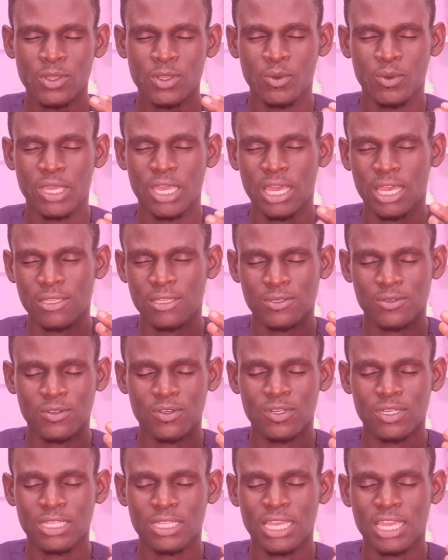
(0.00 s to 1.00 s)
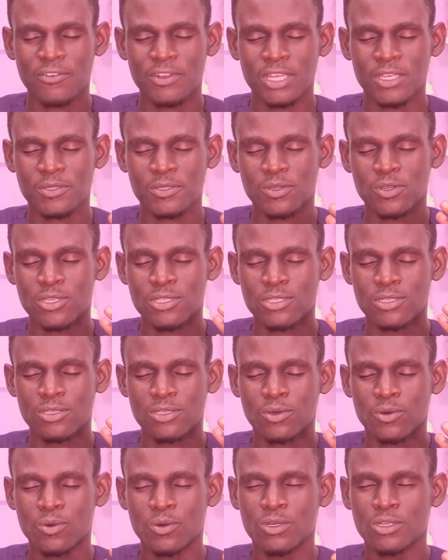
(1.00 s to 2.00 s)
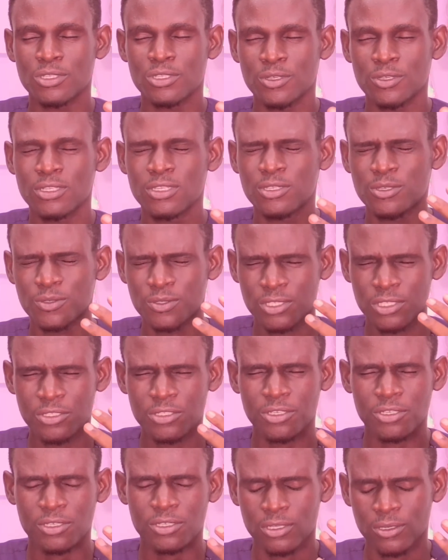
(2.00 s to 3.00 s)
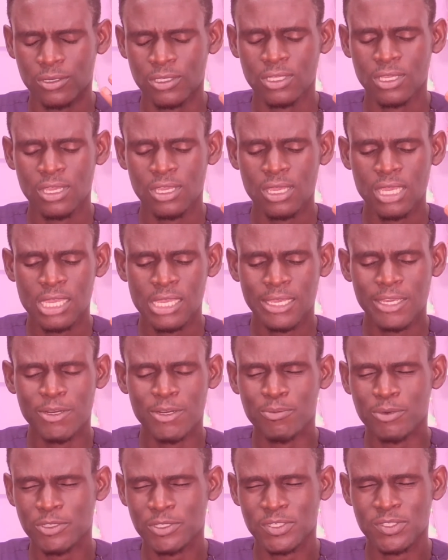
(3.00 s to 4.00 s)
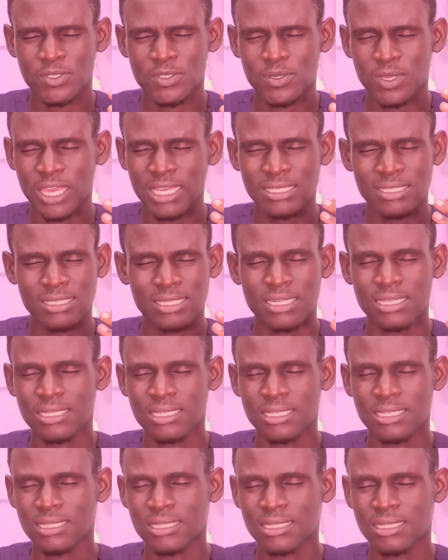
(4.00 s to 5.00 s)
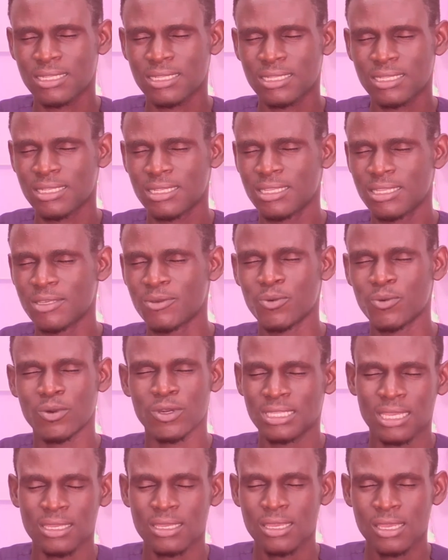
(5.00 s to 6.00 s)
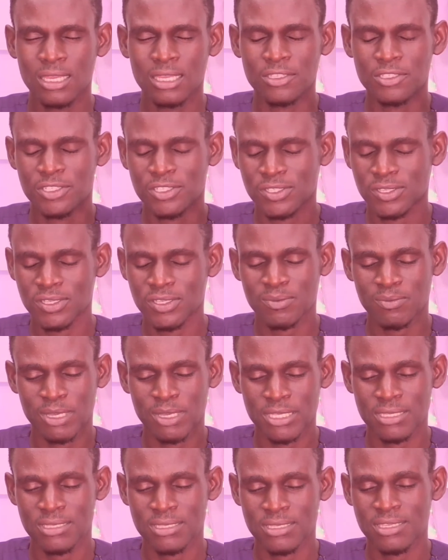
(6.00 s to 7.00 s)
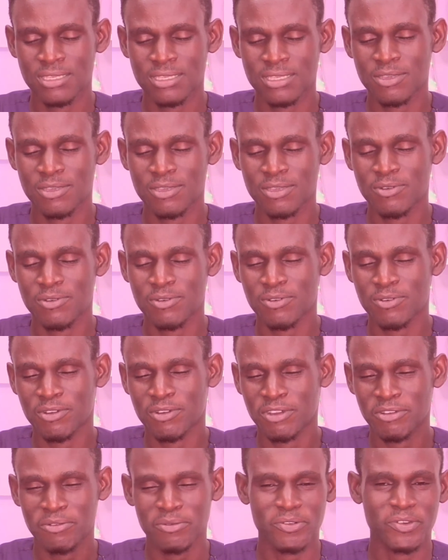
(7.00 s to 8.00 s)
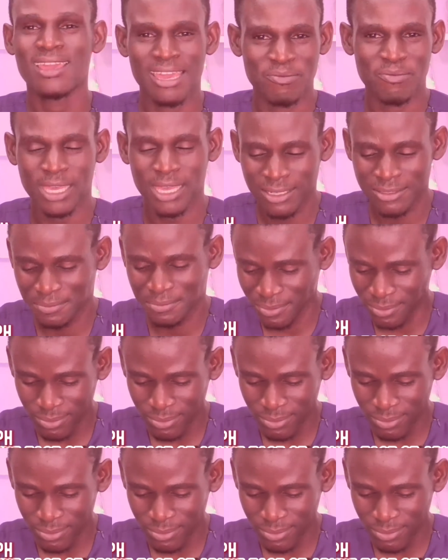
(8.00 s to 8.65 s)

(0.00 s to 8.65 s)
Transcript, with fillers: We ask, oh God, that even as we go into your word, you, you teach us, Lord. Help us to do excellently well today. In Jesus' mighty name I pray. Amen.